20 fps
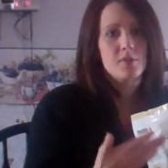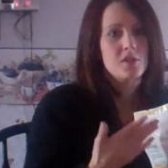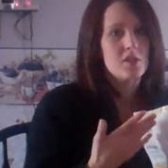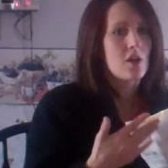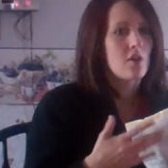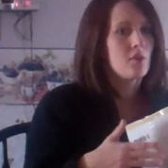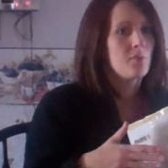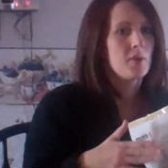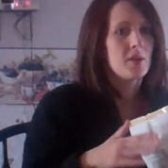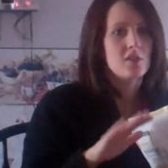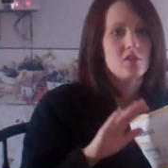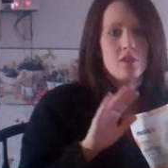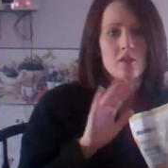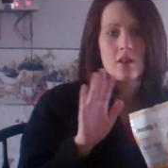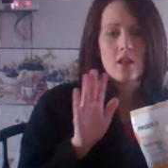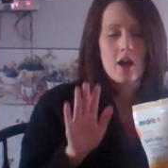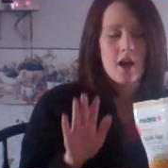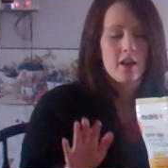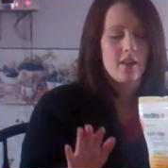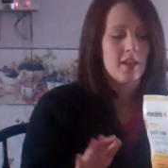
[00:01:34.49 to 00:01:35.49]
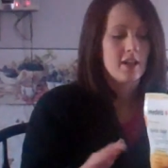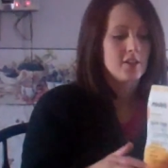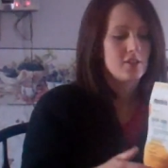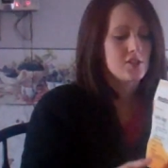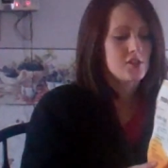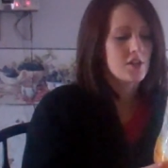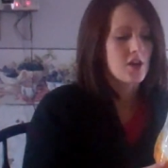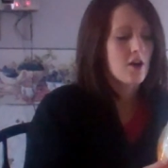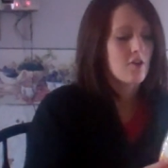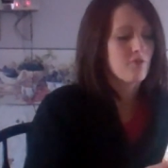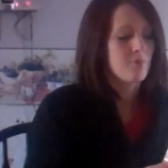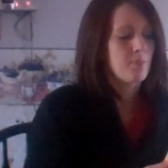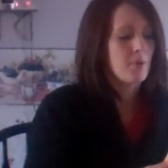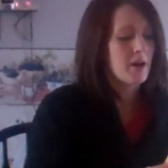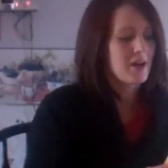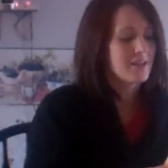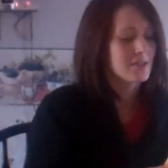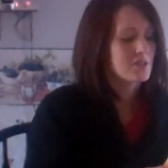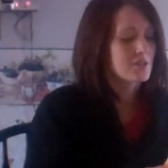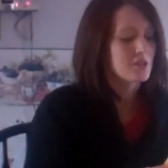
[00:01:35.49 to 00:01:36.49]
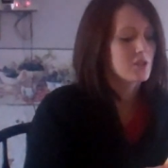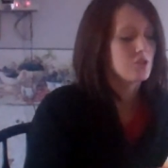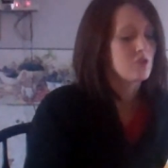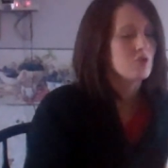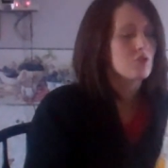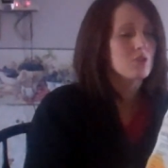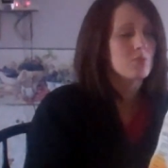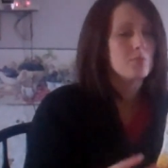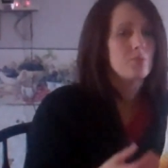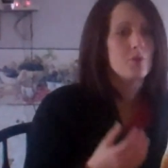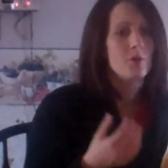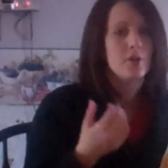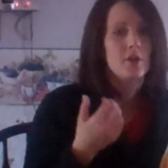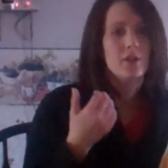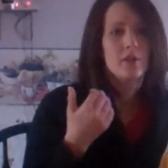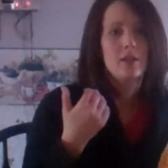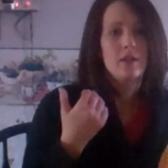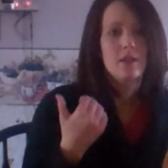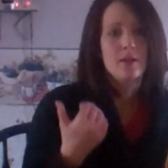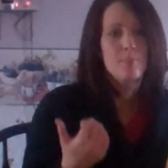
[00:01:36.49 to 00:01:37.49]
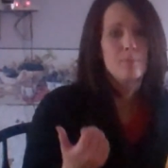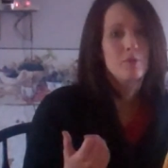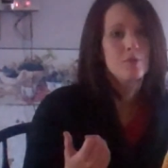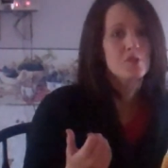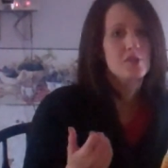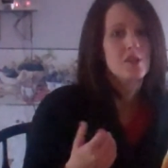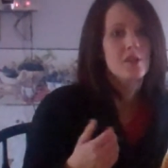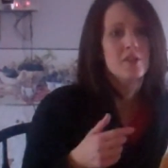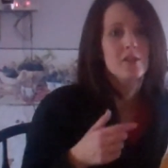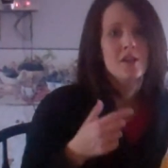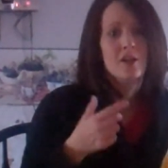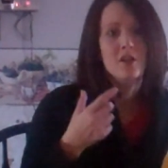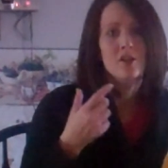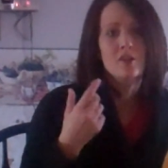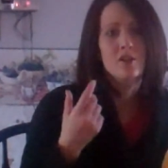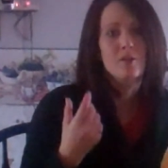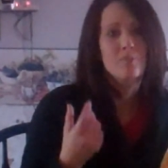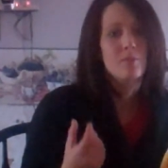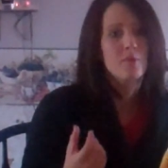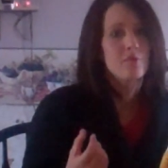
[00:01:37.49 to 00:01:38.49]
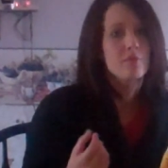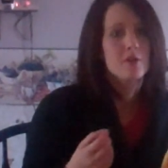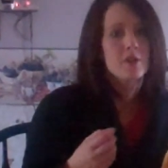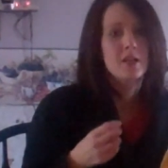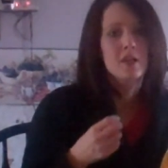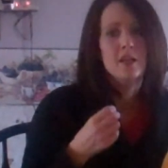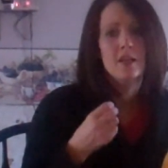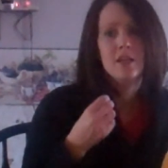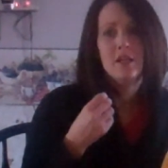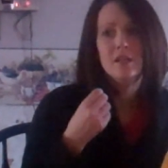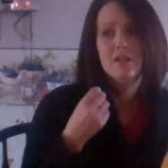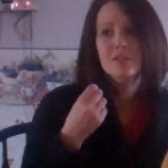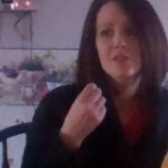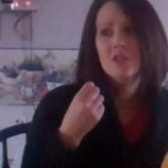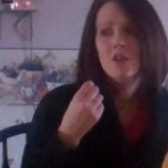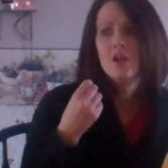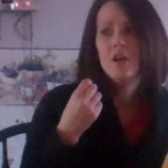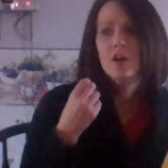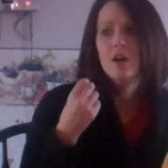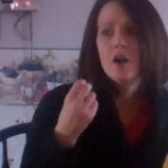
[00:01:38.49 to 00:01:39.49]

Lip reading: Medela makes a lot of that stuff, but you can put nipples in there, nipple rings,